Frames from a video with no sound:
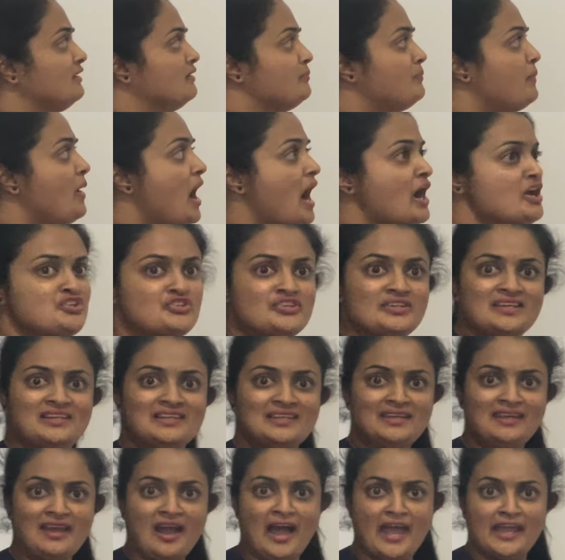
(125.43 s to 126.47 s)

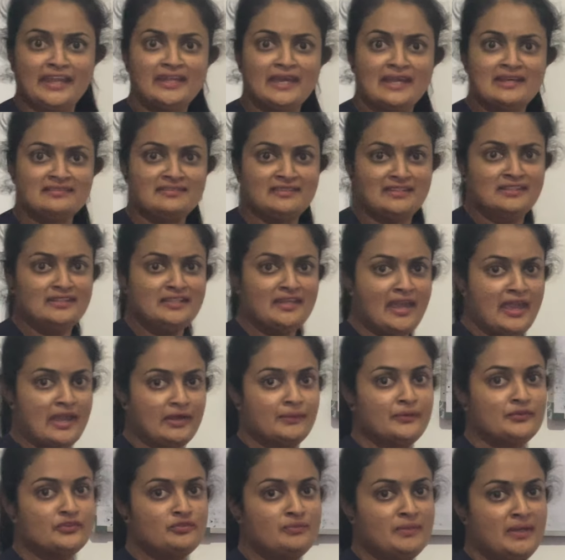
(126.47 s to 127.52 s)
partially ionize in the
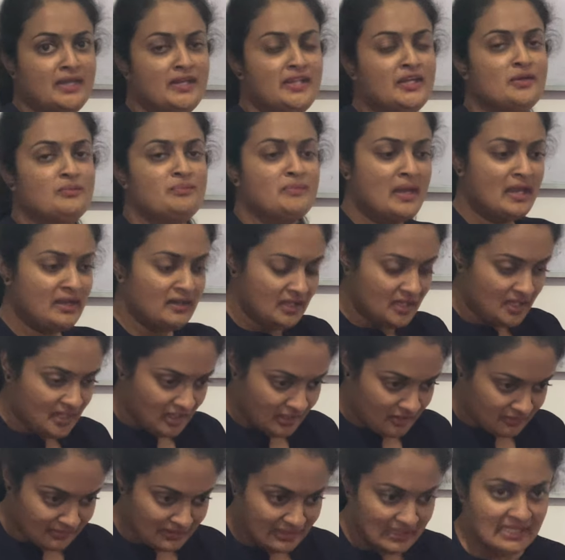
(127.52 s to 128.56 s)
aqueous medium and
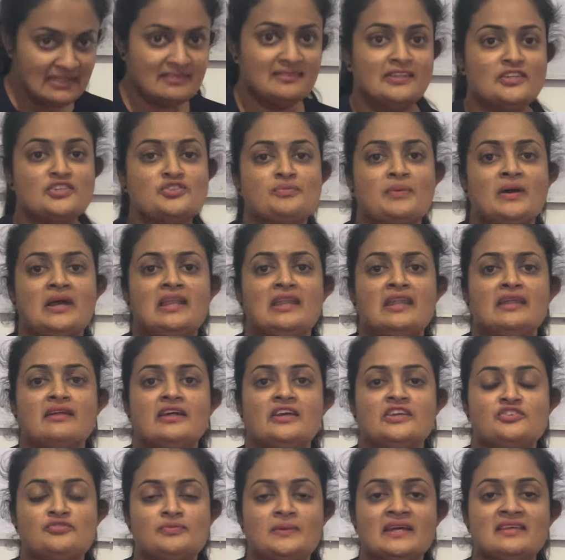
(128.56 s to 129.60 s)
release H
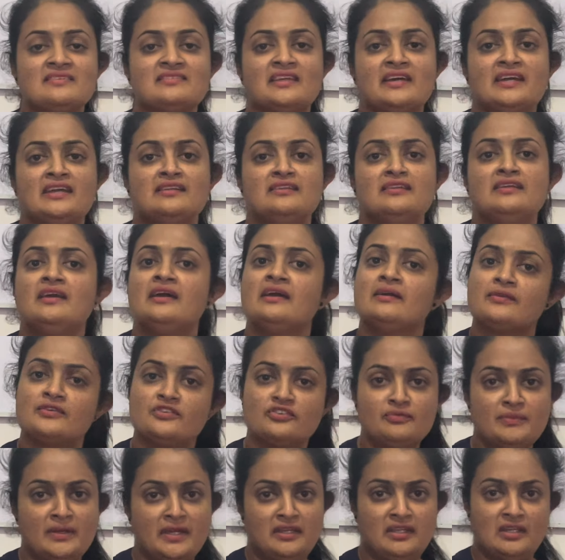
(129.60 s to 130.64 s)
plus ion in the
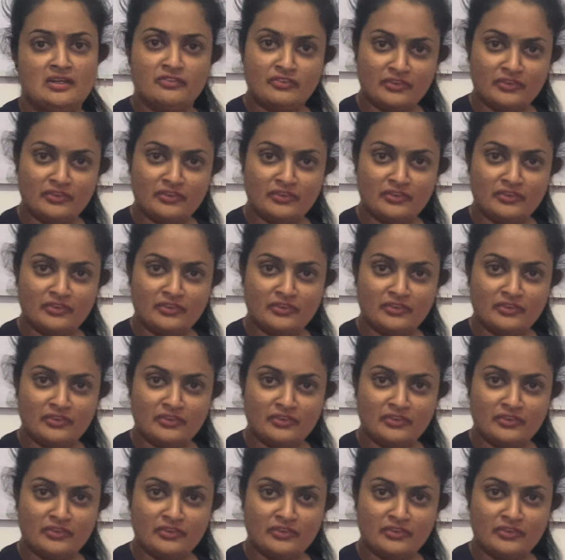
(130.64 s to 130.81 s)
aqueous medium.